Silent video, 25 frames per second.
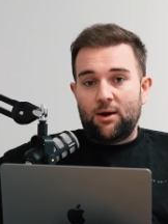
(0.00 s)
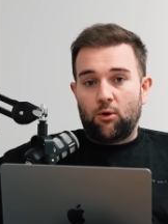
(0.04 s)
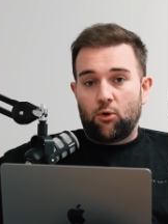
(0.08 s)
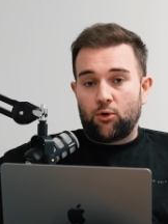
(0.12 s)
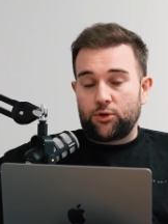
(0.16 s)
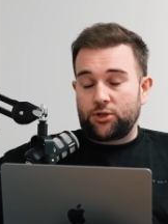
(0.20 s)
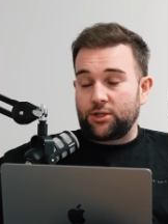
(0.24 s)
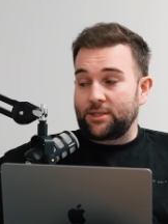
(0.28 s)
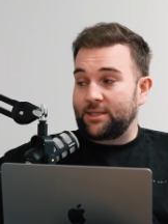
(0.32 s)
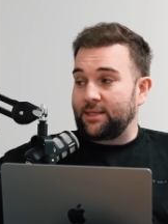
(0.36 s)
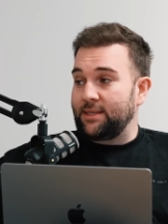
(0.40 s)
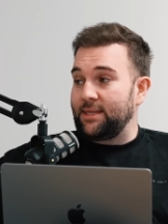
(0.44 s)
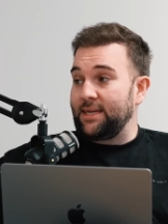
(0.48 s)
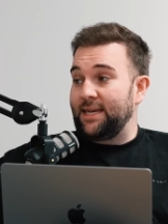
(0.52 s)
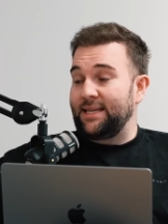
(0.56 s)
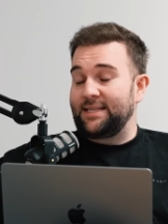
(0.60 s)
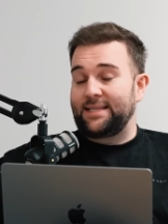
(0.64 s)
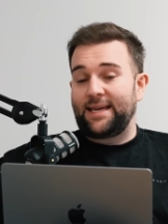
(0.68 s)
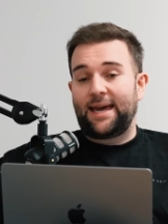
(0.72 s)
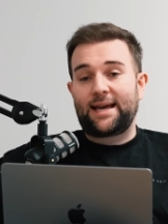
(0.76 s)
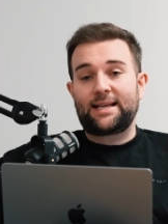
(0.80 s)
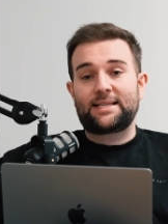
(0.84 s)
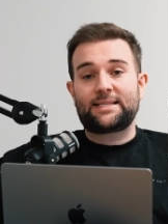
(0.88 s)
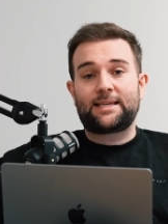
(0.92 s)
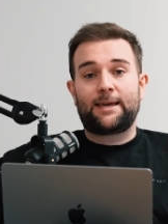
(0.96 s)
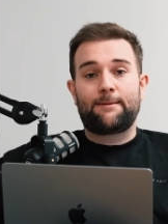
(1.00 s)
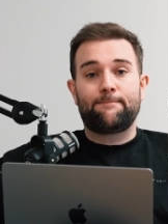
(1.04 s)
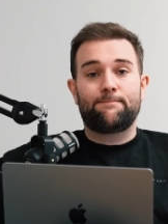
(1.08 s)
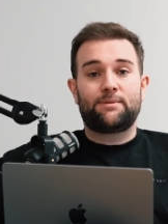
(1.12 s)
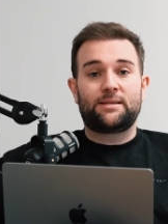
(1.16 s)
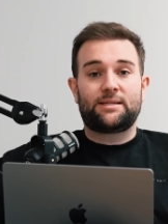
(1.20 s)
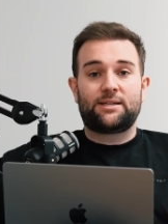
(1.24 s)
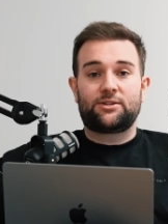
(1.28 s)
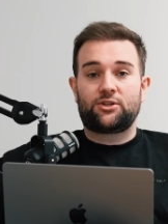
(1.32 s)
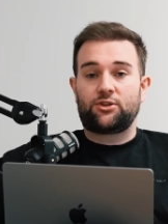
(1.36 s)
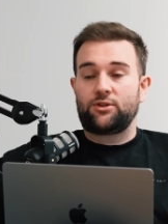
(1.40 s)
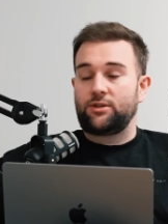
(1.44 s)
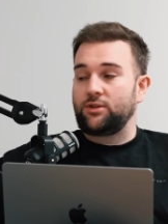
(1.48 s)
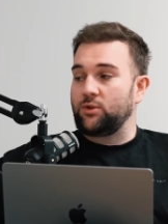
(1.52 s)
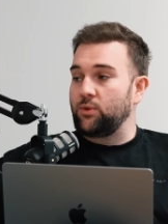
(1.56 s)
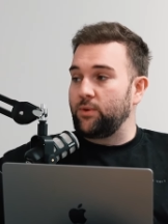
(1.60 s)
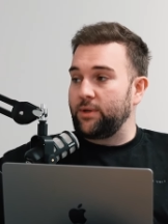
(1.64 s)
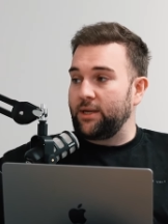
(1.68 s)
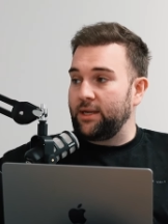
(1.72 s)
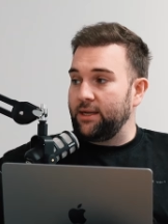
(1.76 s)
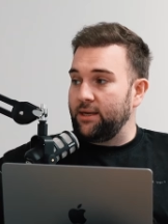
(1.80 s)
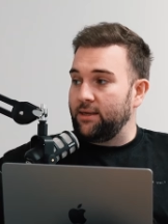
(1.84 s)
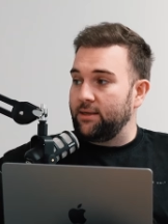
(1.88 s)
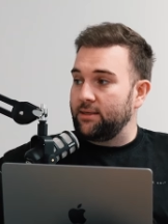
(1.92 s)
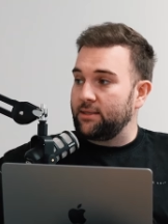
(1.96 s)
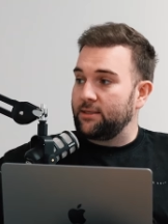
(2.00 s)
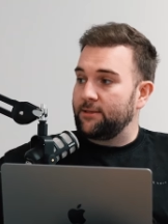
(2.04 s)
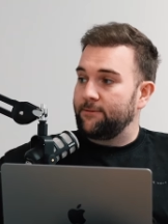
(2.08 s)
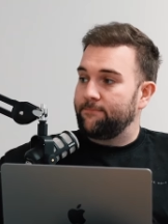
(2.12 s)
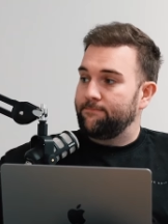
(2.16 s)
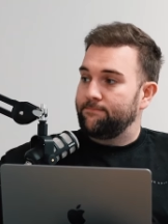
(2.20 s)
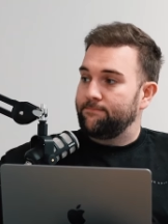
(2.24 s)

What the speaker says: or just in the exact same position in 20 years.